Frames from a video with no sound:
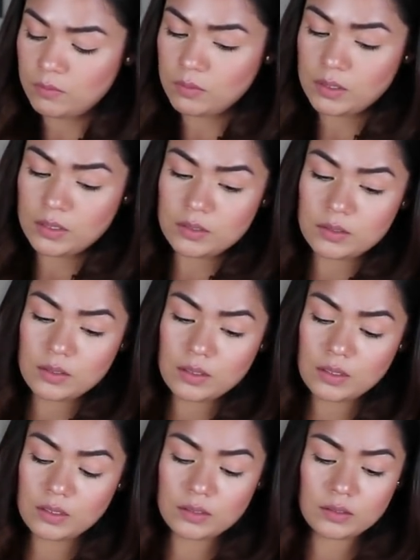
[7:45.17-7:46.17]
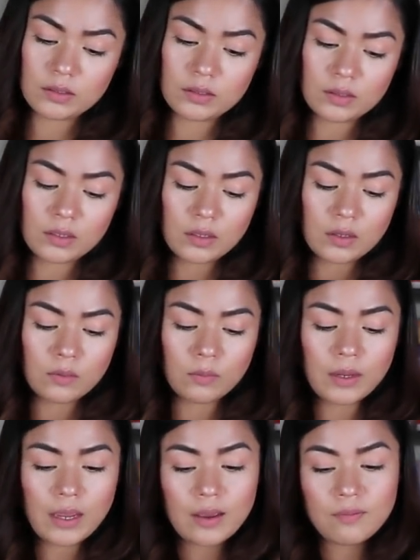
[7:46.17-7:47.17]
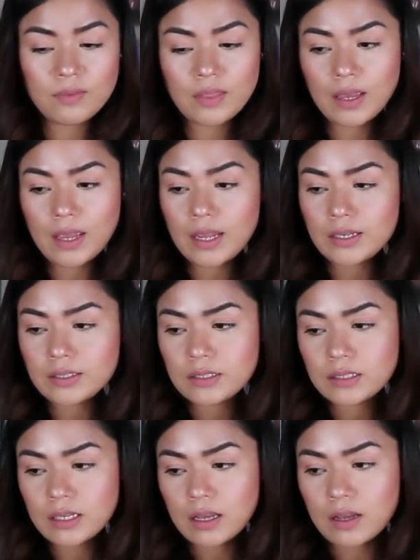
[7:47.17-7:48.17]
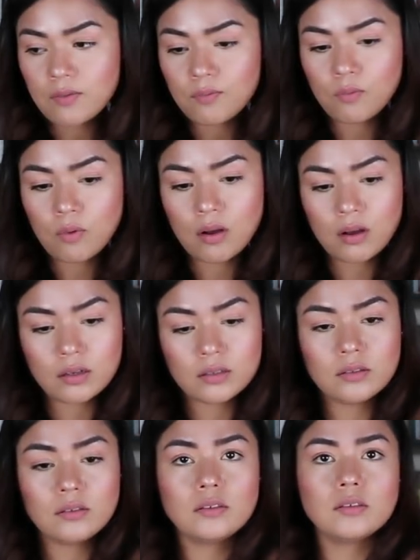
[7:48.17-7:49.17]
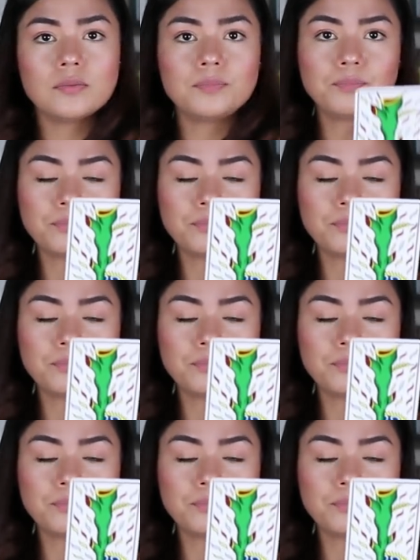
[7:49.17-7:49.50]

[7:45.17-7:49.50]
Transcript: What is this? We have the Ace of Wands.